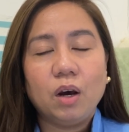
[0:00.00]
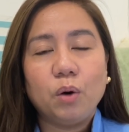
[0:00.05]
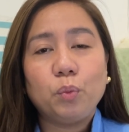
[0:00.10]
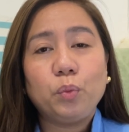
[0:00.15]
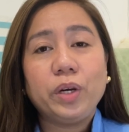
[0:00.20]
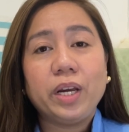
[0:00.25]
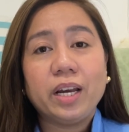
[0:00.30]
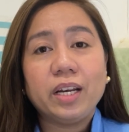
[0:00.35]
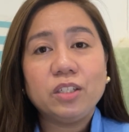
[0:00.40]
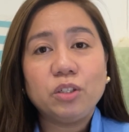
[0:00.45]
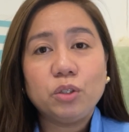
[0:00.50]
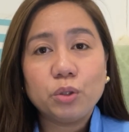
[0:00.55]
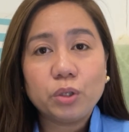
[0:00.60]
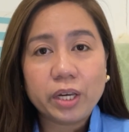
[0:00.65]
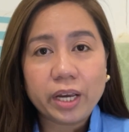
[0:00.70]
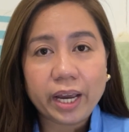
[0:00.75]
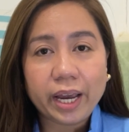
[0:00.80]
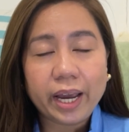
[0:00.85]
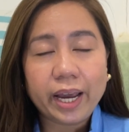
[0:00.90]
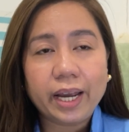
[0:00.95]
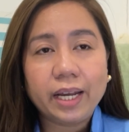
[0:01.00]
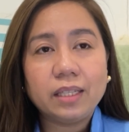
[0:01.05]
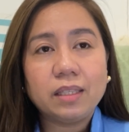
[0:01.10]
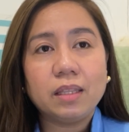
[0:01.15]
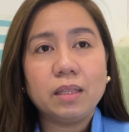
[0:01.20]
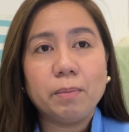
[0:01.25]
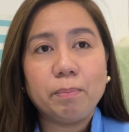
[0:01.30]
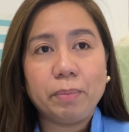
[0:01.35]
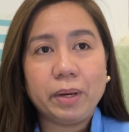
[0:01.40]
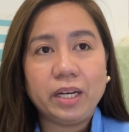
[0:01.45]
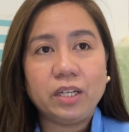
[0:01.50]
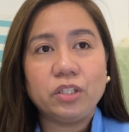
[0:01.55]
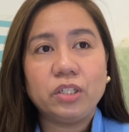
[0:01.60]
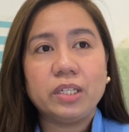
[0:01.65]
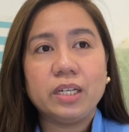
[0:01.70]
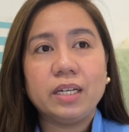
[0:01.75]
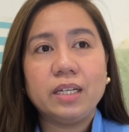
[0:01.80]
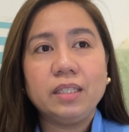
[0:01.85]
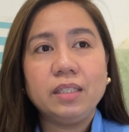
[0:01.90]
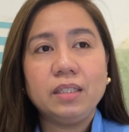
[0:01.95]
We educate the
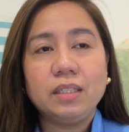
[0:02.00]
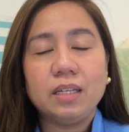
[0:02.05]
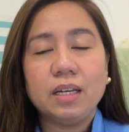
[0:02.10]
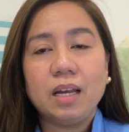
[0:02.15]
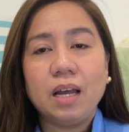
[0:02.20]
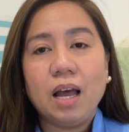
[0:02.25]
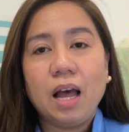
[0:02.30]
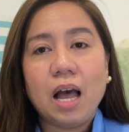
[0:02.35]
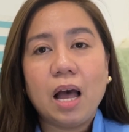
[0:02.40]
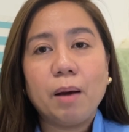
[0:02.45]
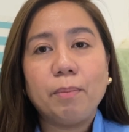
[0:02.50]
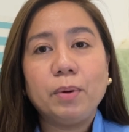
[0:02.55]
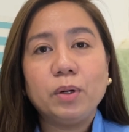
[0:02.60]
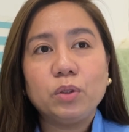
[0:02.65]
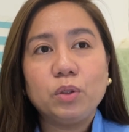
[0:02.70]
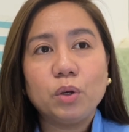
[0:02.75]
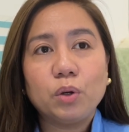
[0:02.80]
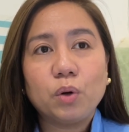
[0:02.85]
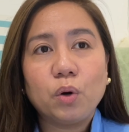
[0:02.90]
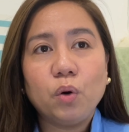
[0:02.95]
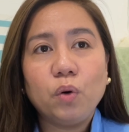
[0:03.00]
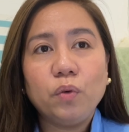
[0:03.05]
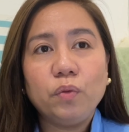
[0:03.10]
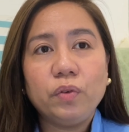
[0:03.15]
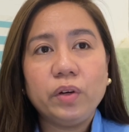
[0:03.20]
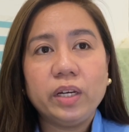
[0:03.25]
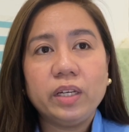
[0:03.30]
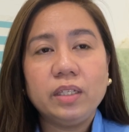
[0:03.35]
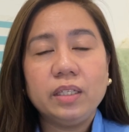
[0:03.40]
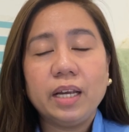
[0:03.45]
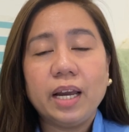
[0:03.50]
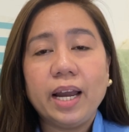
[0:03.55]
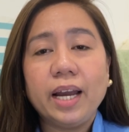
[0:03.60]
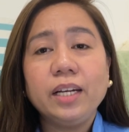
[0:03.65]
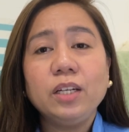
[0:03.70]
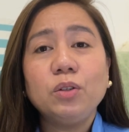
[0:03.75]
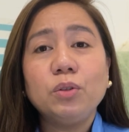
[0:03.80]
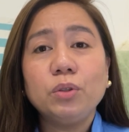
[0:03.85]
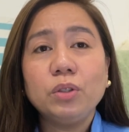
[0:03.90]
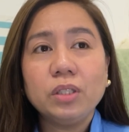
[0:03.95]
patient about the COVID
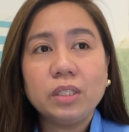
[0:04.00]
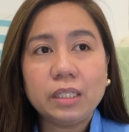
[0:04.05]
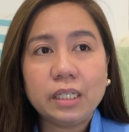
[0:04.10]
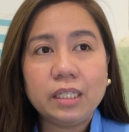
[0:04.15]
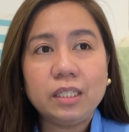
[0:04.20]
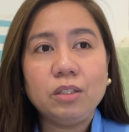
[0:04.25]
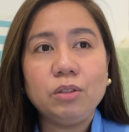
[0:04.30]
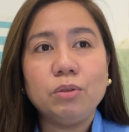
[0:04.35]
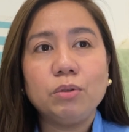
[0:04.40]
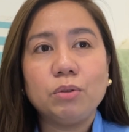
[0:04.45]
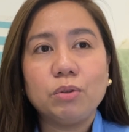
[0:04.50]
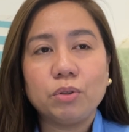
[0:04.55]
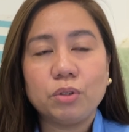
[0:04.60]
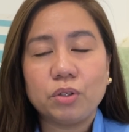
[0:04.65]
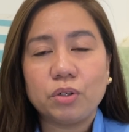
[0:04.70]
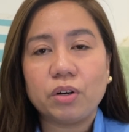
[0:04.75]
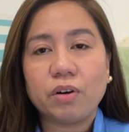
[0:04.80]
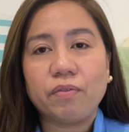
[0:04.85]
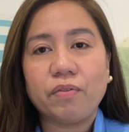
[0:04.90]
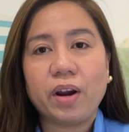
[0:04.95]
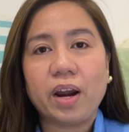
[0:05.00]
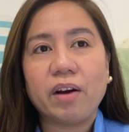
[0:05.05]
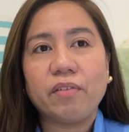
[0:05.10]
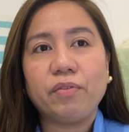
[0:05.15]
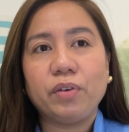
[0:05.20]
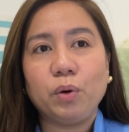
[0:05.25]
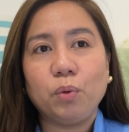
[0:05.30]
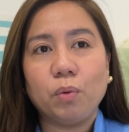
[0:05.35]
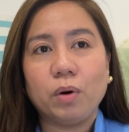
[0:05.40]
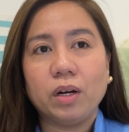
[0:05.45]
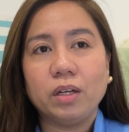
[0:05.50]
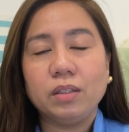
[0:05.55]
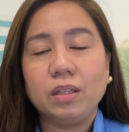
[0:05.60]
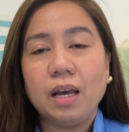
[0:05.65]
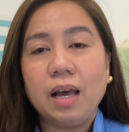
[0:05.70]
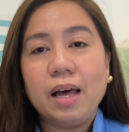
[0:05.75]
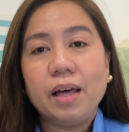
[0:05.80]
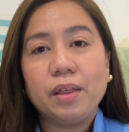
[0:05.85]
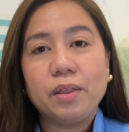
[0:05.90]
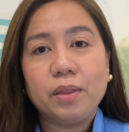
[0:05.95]
and continue to serve everyone
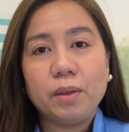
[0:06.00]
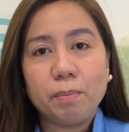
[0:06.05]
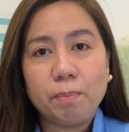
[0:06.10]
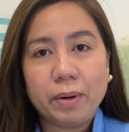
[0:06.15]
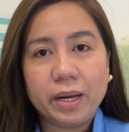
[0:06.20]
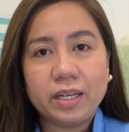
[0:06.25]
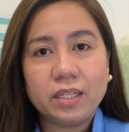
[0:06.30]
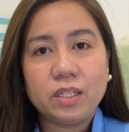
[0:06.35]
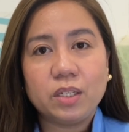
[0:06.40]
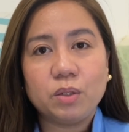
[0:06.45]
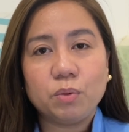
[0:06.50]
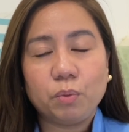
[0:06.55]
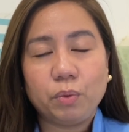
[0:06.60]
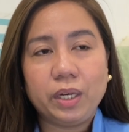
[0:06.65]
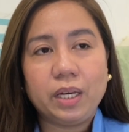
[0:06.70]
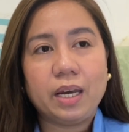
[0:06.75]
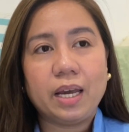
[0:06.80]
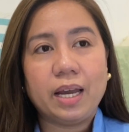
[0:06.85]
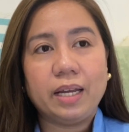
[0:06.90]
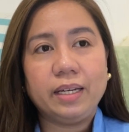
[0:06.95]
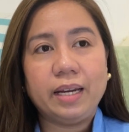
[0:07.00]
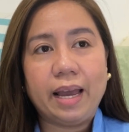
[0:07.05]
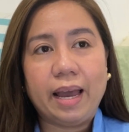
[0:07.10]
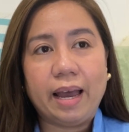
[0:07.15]
the best we can